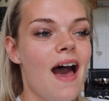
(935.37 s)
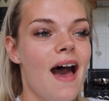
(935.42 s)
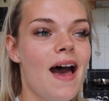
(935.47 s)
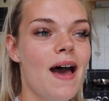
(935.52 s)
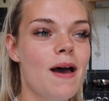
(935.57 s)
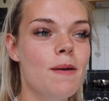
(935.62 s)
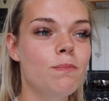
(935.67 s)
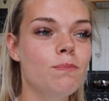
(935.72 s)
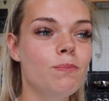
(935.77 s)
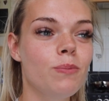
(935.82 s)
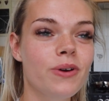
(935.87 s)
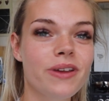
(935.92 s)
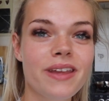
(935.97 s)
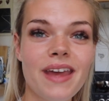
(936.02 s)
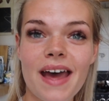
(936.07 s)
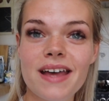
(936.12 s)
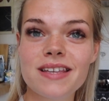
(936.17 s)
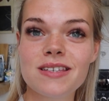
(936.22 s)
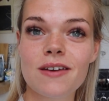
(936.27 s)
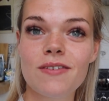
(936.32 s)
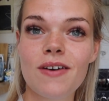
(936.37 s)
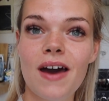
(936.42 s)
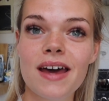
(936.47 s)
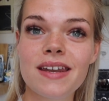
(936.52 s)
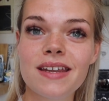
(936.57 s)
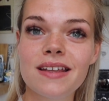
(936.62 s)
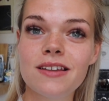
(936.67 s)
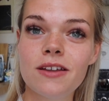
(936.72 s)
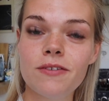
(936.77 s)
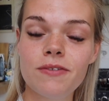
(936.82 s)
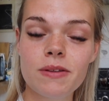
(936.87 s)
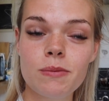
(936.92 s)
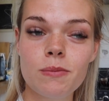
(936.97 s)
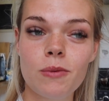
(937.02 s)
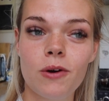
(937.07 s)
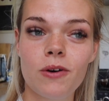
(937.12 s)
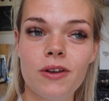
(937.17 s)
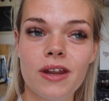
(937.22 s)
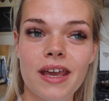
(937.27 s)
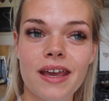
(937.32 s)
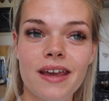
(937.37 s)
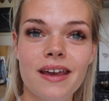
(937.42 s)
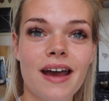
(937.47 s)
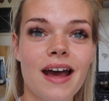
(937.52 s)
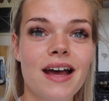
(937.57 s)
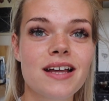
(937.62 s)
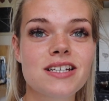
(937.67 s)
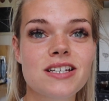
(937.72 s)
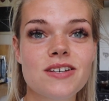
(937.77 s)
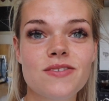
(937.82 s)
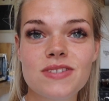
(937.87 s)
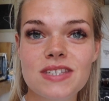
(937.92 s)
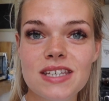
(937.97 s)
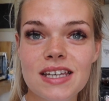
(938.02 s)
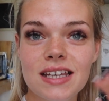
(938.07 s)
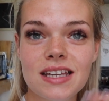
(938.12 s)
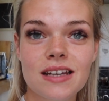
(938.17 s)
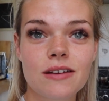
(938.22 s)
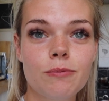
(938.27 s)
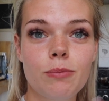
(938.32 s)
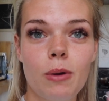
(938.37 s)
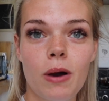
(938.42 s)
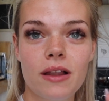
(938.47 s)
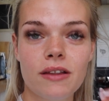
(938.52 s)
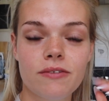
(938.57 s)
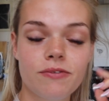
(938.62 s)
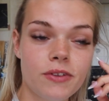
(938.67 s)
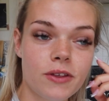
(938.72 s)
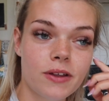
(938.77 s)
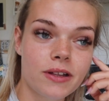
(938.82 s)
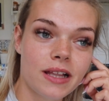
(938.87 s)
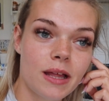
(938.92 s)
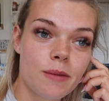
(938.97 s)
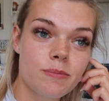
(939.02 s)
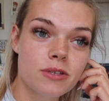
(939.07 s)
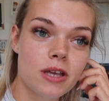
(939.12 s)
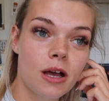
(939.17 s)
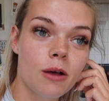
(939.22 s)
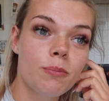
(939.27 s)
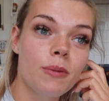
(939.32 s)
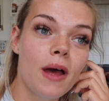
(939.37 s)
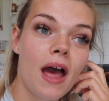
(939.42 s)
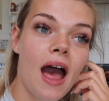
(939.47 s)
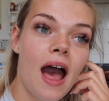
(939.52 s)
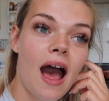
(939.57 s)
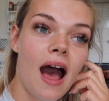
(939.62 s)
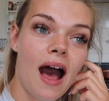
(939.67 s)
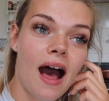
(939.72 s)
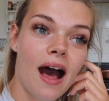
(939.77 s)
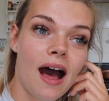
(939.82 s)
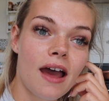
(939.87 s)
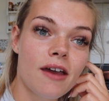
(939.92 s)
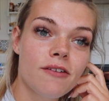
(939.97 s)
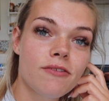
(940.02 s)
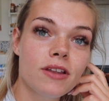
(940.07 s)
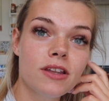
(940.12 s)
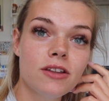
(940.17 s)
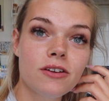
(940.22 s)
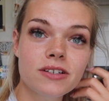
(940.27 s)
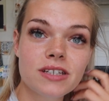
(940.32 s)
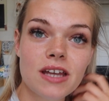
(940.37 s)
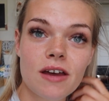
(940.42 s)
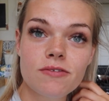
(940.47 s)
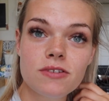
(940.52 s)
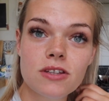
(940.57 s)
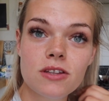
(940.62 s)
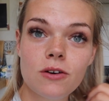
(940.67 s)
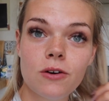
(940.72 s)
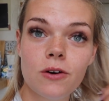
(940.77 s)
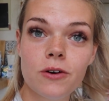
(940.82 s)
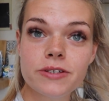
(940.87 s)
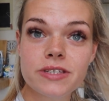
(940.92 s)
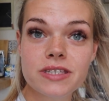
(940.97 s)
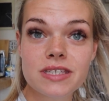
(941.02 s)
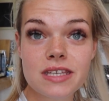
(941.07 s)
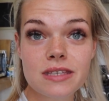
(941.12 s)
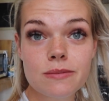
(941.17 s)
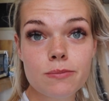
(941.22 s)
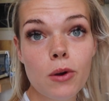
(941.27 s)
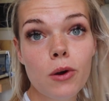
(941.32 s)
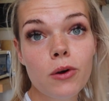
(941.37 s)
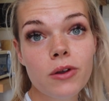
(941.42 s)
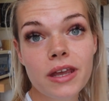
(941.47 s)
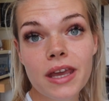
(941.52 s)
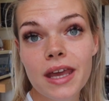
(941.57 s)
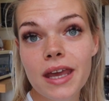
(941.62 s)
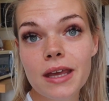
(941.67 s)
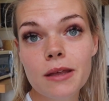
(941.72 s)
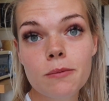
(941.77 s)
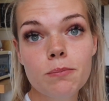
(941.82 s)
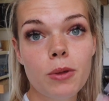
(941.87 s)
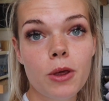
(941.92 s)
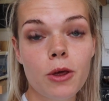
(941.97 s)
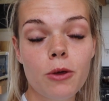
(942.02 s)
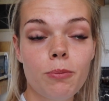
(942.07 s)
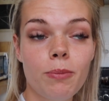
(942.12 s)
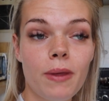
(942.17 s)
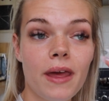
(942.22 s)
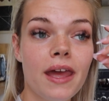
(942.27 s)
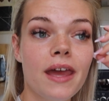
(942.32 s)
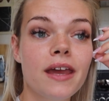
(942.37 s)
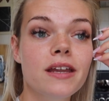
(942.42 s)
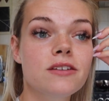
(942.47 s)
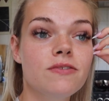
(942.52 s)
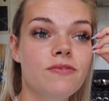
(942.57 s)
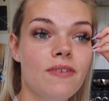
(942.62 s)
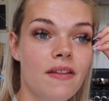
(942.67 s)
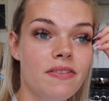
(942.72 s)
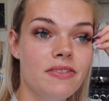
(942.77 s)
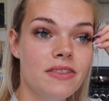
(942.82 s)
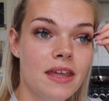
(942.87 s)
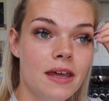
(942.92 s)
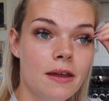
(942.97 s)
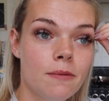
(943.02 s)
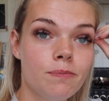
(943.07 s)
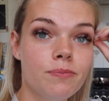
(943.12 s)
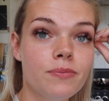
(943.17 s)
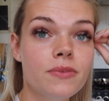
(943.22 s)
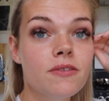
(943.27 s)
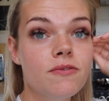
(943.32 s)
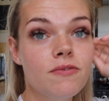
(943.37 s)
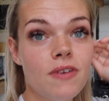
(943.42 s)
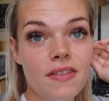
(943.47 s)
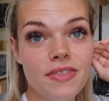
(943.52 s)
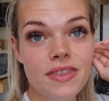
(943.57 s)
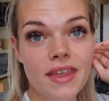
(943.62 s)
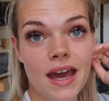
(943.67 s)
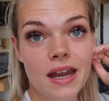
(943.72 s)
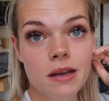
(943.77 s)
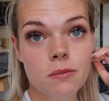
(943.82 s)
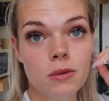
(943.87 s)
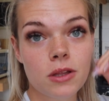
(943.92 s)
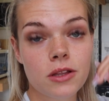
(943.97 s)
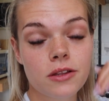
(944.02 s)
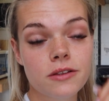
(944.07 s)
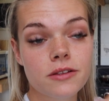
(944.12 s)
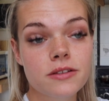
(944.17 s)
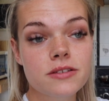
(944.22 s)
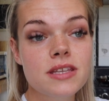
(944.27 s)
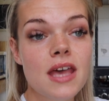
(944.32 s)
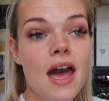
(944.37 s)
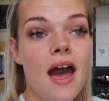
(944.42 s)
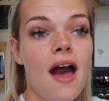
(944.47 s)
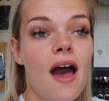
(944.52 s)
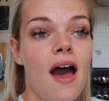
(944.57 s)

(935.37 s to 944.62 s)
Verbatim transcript: But yeah, so I've had a lovely morning. As you've seen, I've put a few clips up. I've looked after the horses this morning, poo picked, fed them, fed the animals.